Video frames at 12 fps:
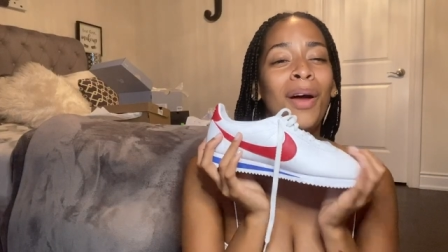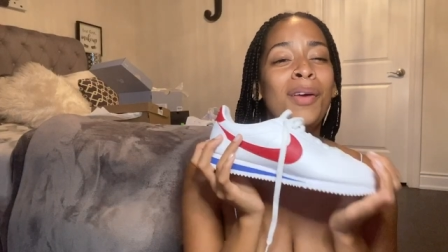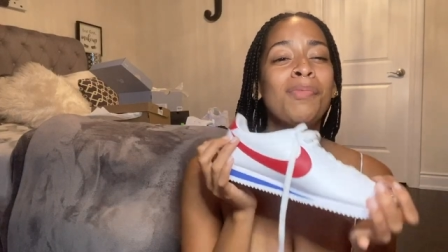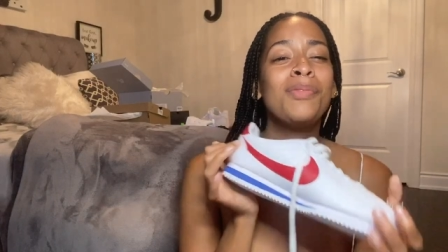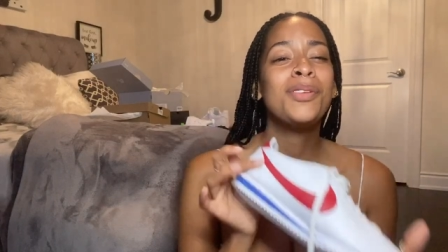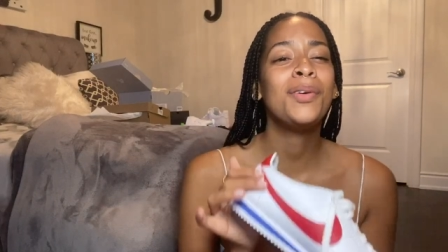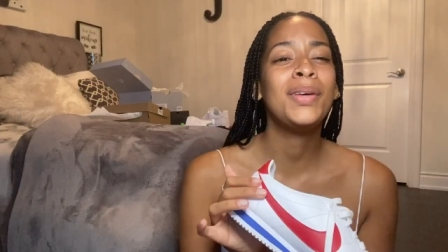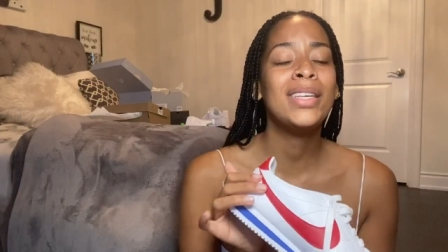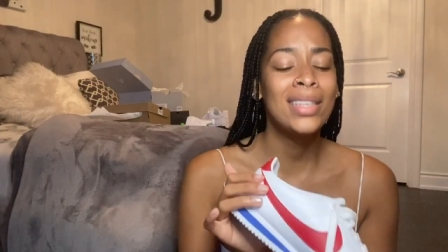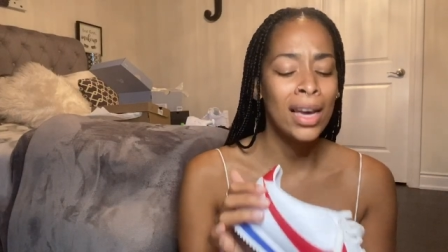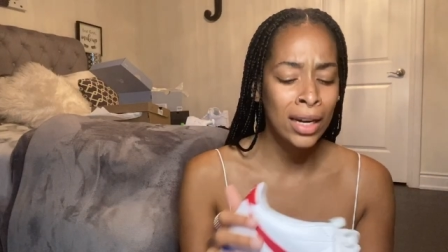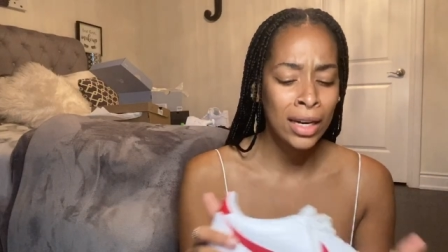I'm so
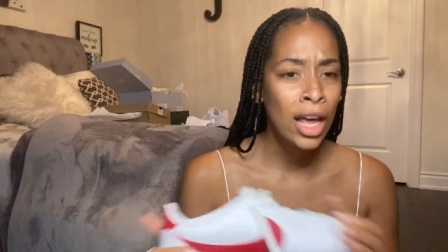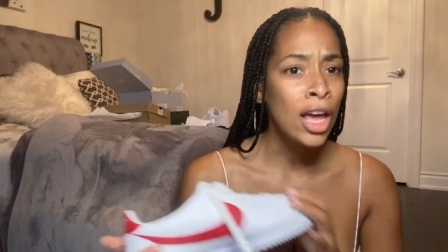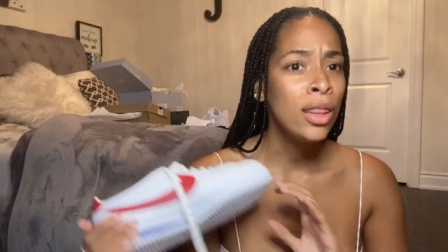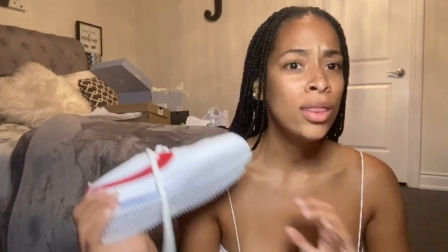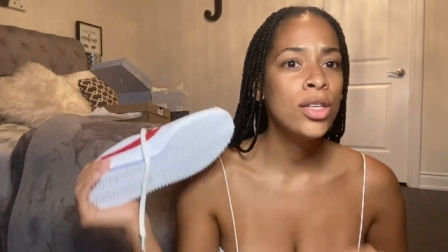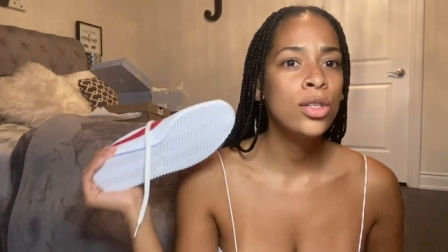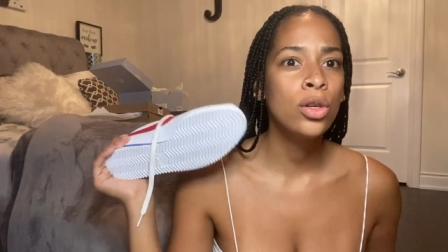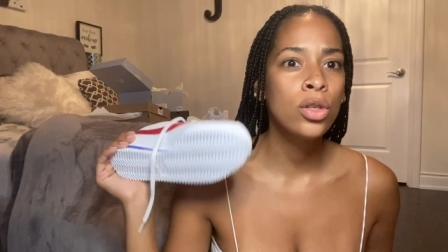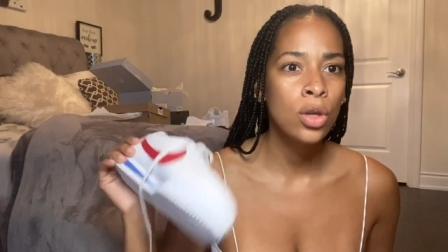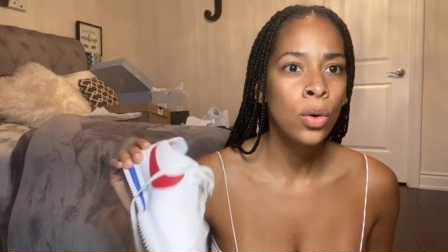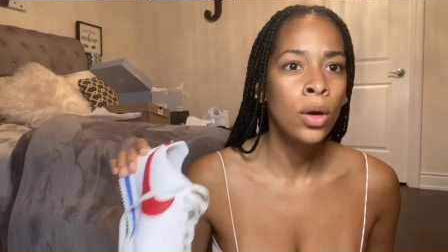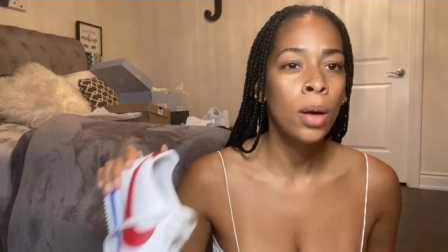excited. These are
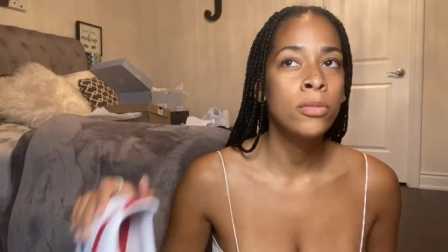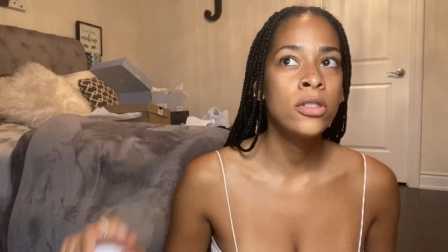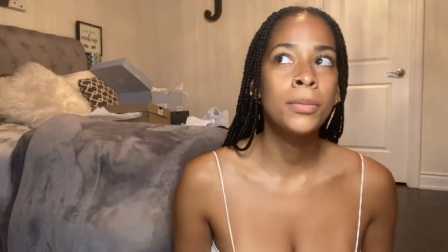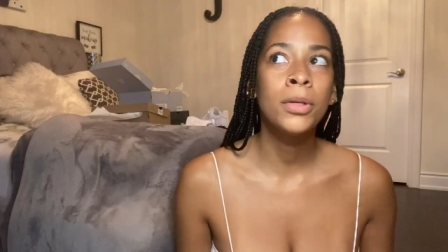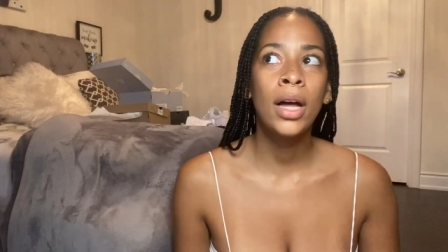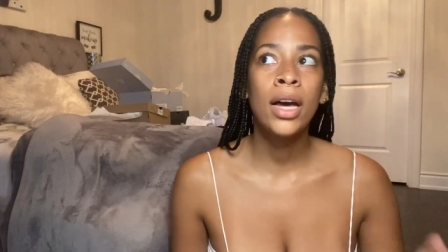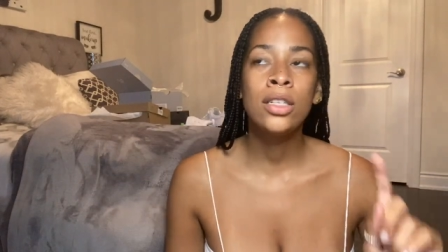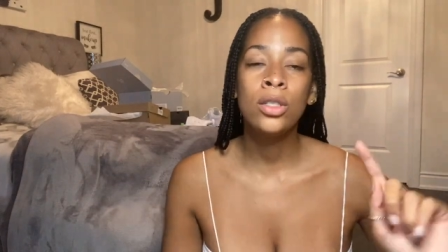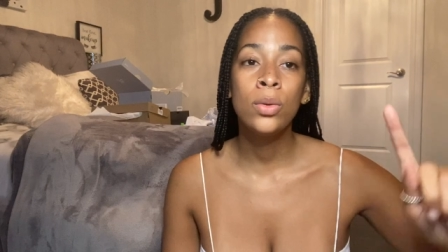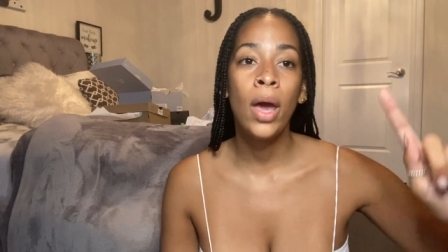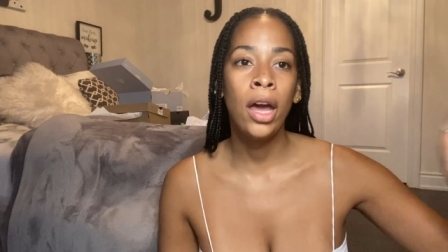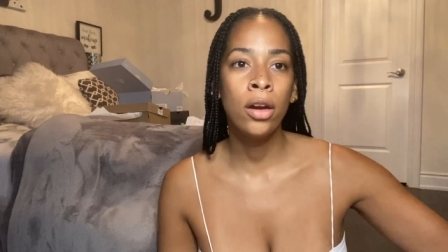so comfortable. I
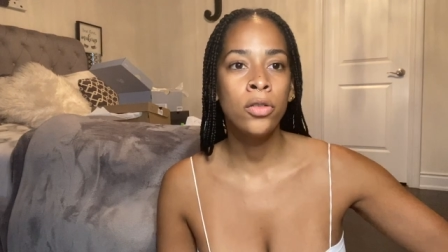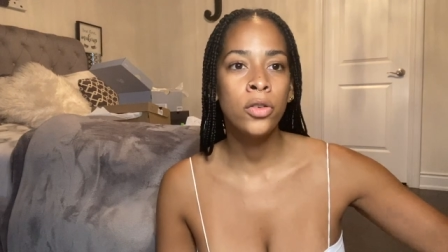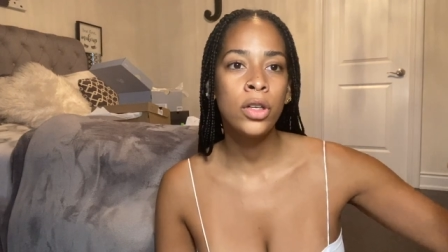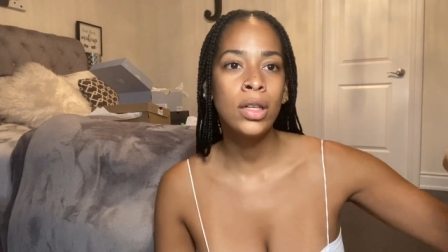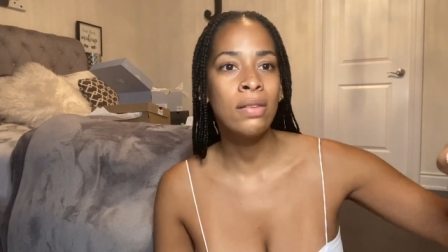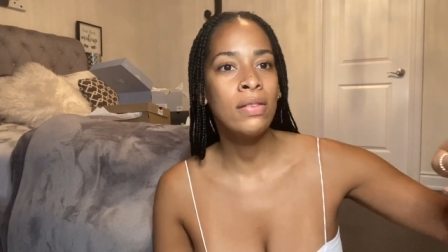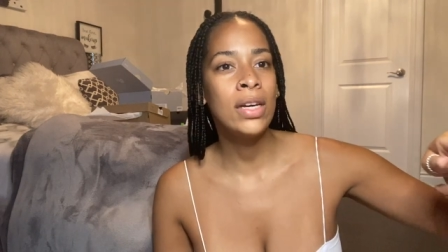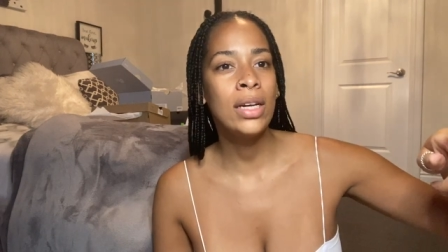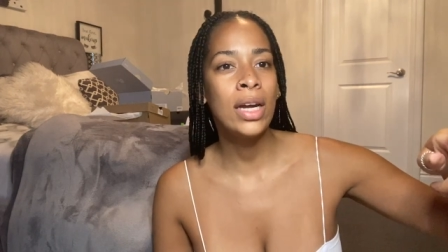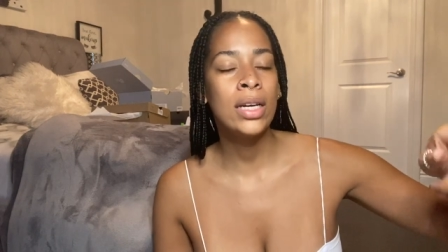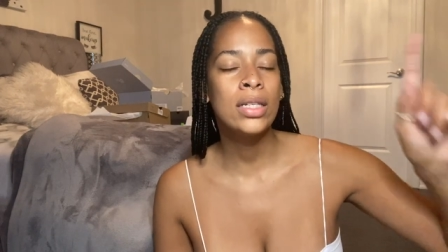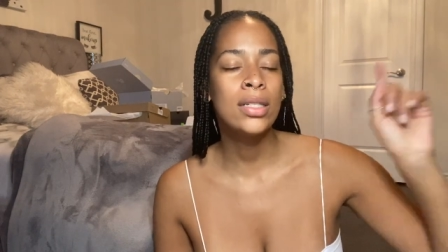do hair for a living
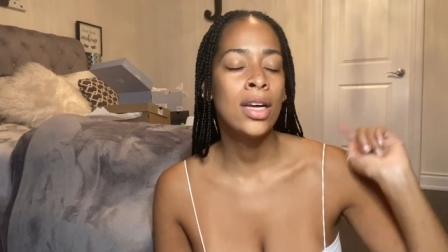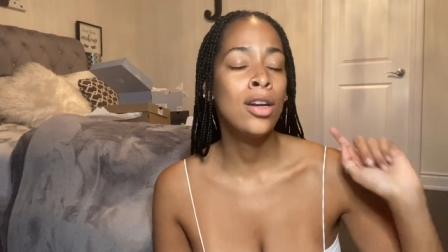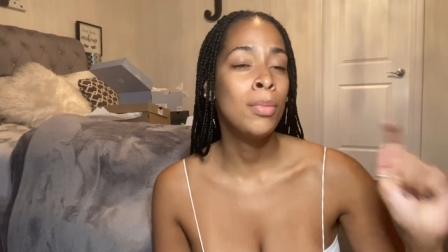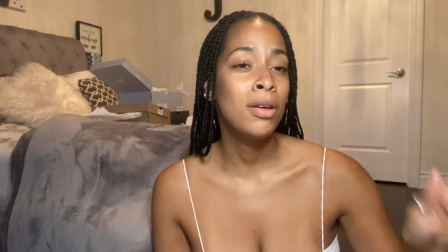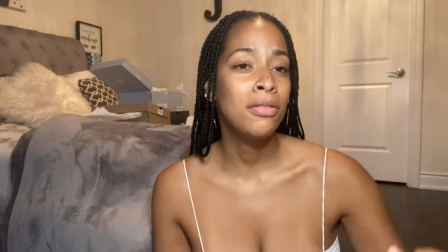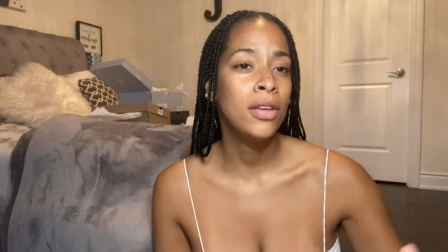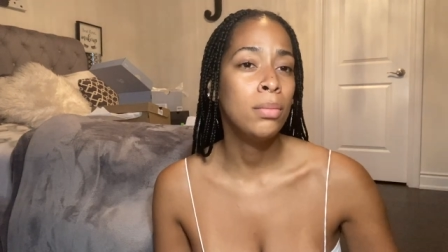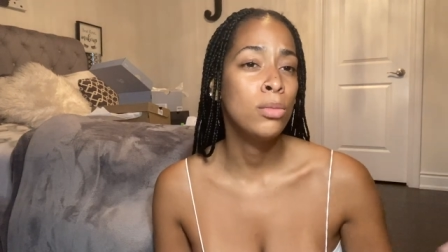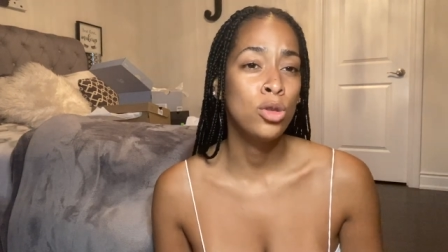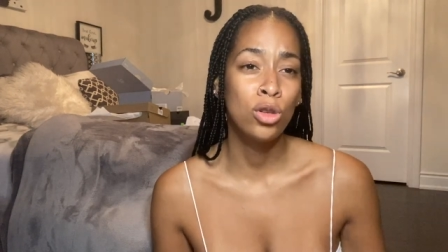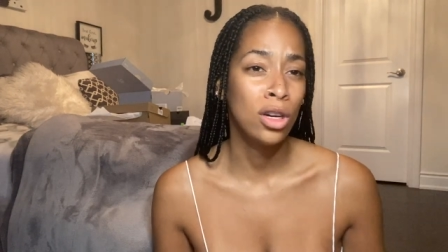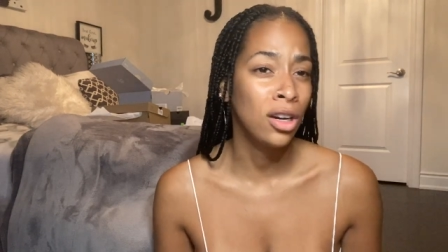and I stand on my feet
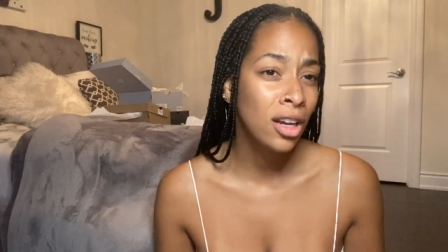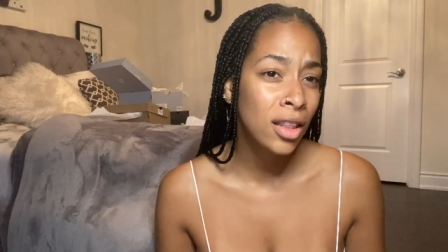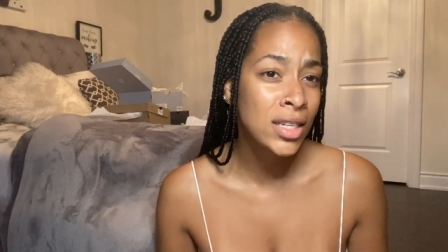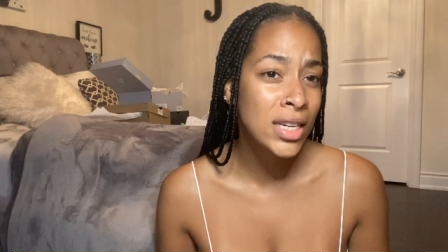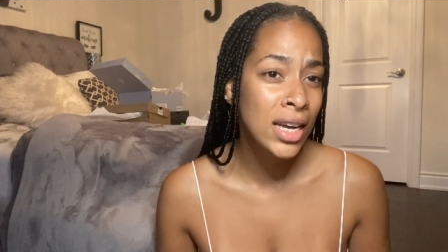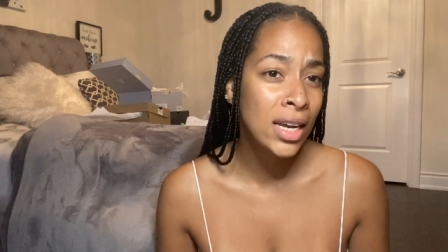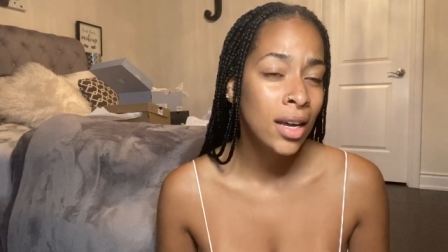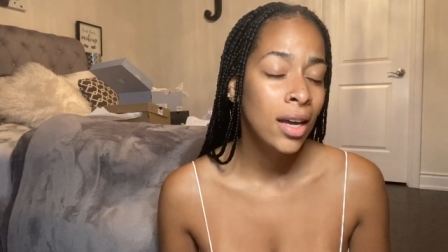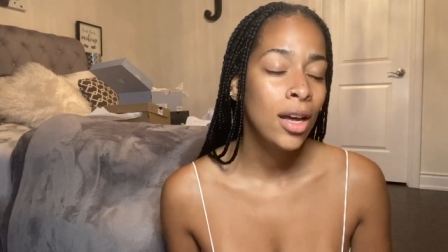majority of the day.